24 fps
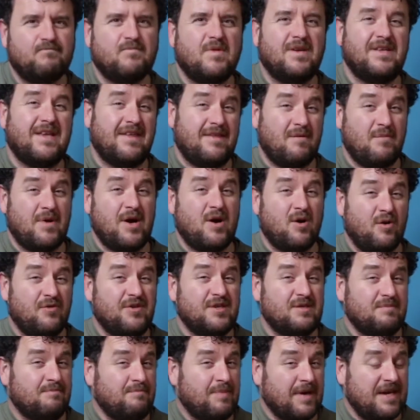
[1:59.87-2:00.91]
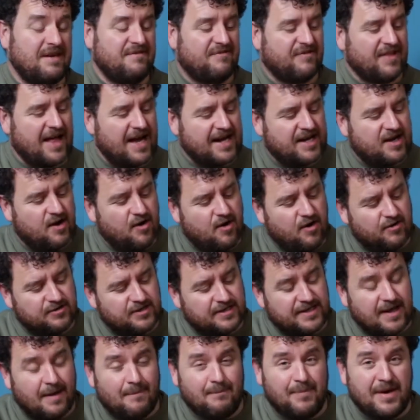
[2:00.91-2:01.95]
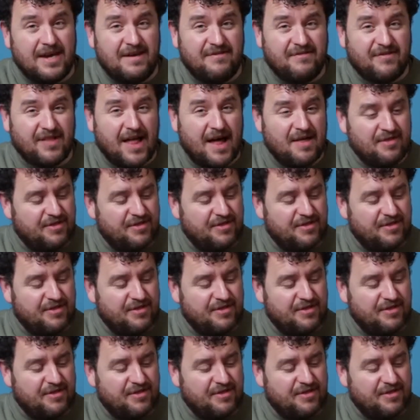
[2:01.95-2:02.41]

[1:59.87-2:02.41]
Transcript: now then we hold this B flat chord. Now B flat,